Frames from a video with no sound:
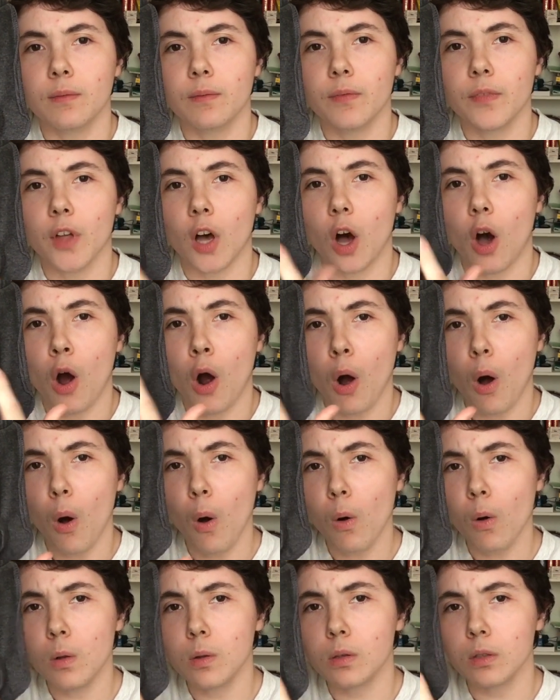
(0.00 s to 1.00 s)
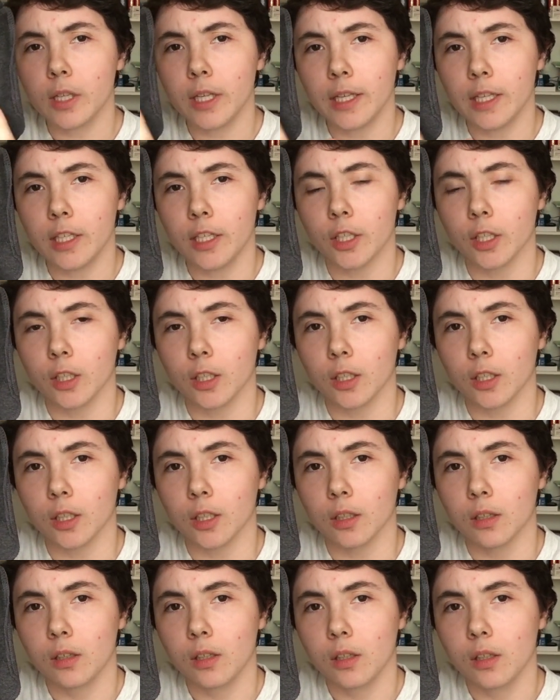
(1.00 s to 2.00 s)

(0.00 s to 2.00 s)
The hole here